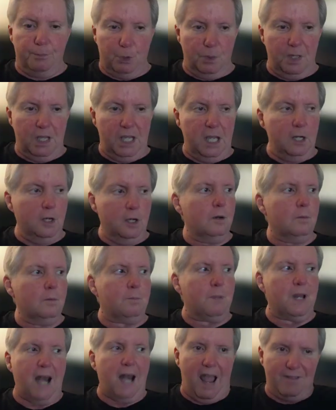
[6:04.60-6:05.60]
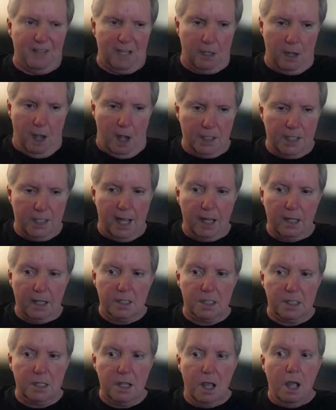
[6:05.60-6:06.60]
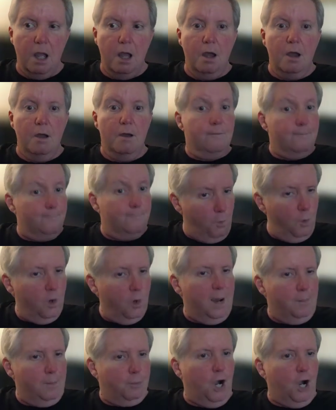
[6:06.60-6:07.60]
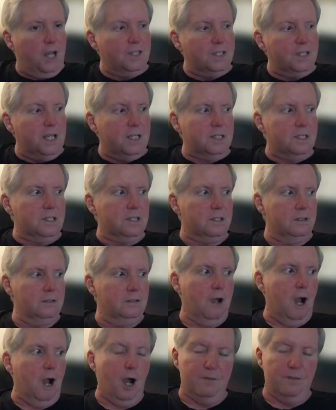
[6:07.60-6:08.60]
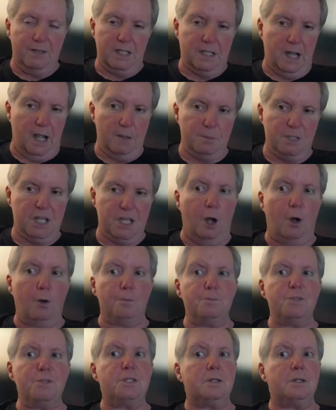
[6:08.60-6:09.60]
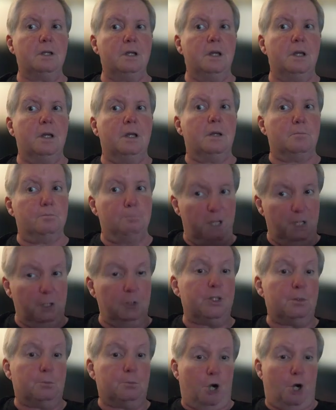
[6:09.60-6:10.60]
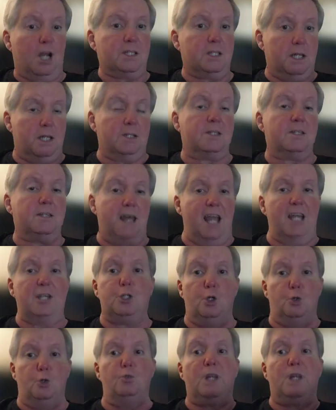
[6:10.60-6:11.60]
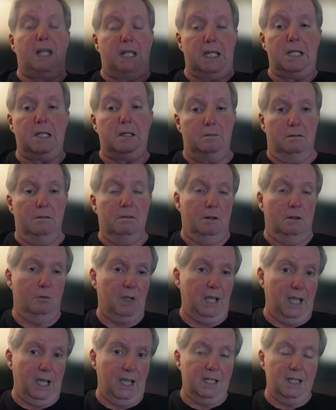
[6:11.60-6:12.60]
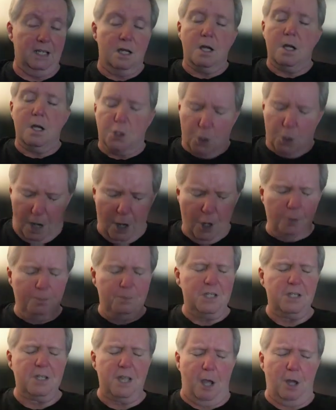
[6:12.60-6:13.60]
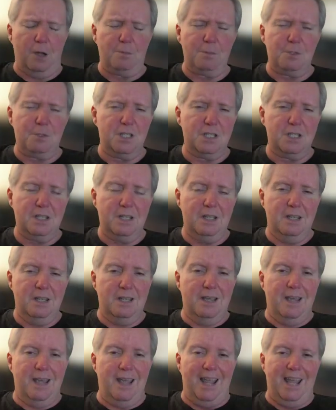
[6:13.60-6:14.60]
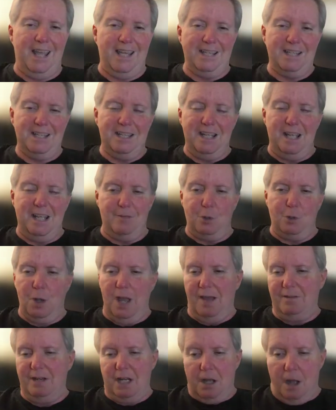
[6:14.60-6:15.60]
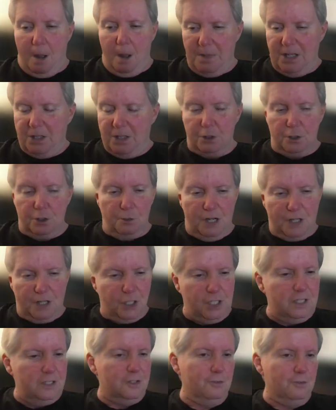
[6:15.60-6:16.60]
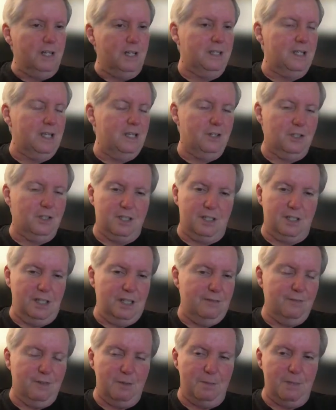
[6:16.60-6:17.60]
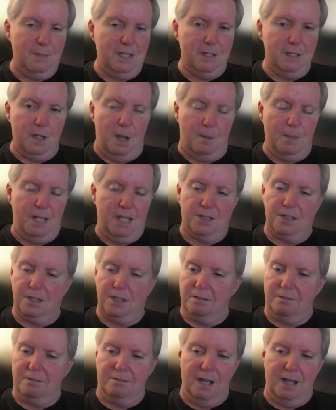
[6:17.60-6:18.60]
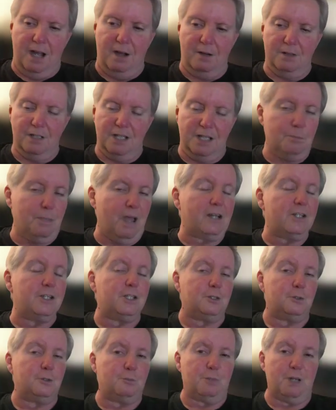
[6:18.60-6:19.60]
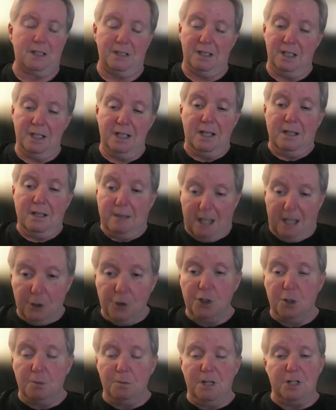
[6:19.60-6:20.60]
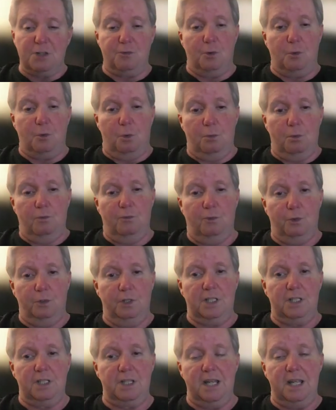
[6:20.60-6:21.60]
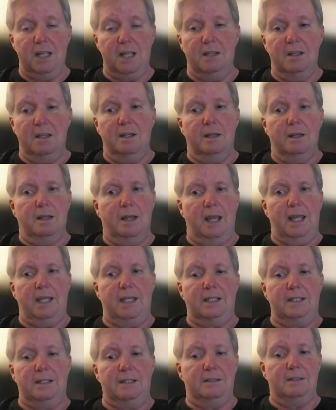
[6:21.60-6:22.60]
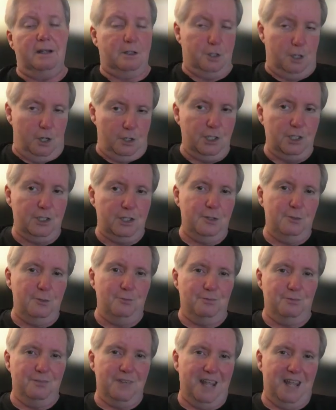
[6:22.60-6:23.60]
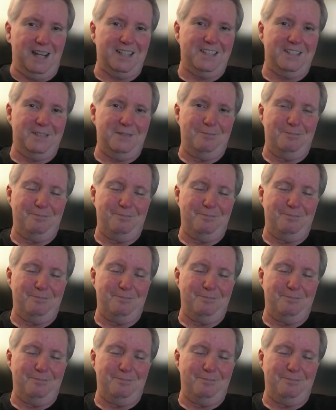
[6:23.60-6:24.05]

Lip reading: doing here, but having context for a process oftentimes helps build the process that you need. Okay. So I hope this helps. And if you have any comments or questions or anything, just leave them in the comments and I'll get back to you. But thank you so much for listening, and I'll talk to you soon. Thanks.